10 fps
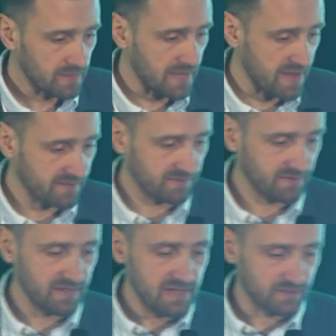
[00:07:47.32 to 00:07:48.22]
And
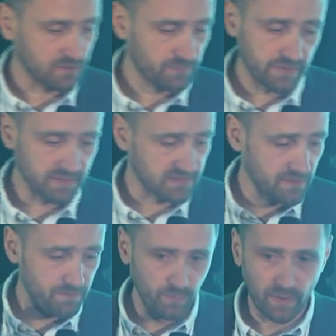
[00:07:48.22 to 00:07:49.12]
there is a very
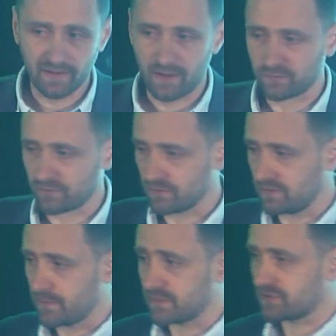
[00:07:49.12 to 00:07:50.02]
simple way how to
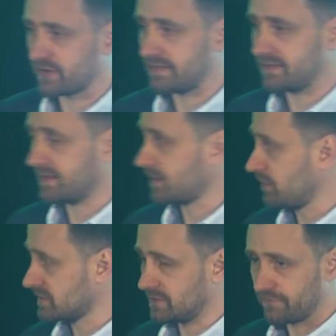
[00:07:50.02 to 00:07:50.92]
demonstrate the
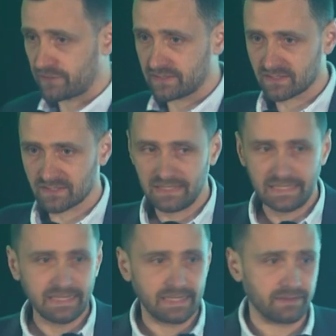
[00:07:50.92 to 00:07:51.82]
cost difference.
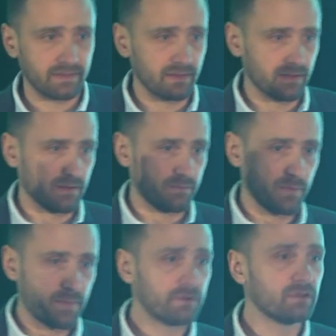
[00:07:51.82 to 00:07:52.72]
The
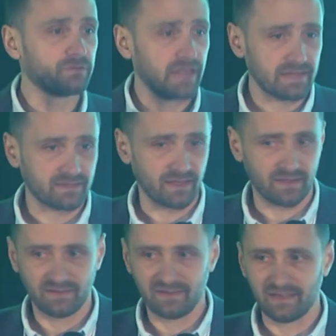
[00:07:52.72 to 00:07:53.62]
preparing of
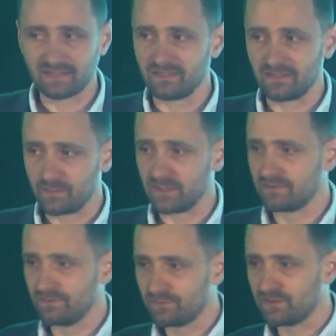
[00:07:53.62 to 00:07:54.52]
data, it's a little
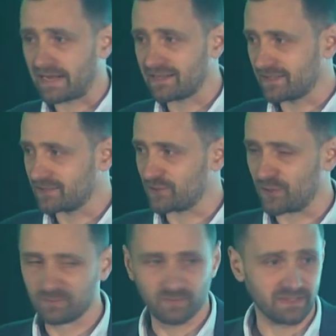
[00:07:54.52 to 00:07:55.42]
bit technical
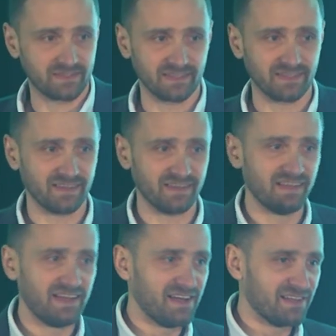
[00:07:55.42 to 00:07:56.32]
term, but
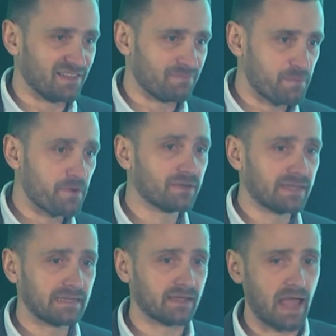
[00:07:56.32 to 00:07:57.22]
preparing
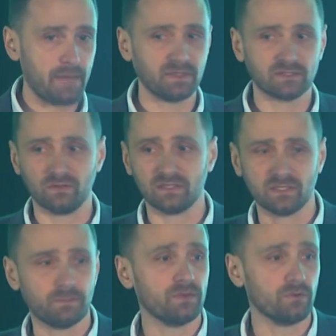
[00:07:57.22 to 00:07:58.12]
data happens on the
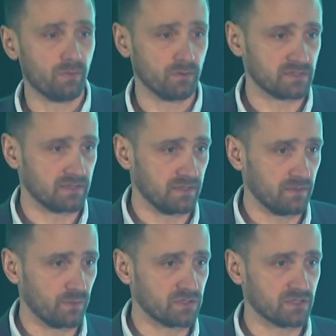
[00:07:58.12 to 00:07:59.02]
CPU mostly,
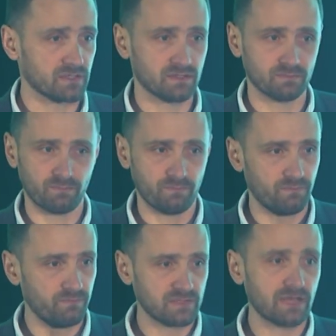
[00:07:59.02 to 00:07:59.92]
which is
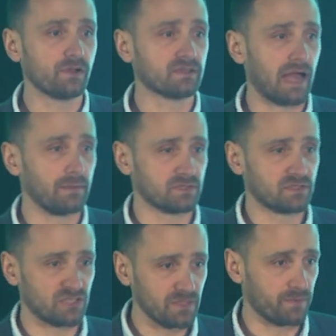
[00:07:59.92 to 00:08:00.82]
several times
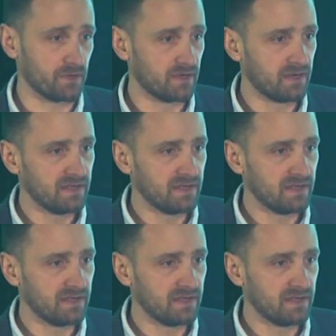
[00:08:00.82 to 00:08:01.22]
cheaper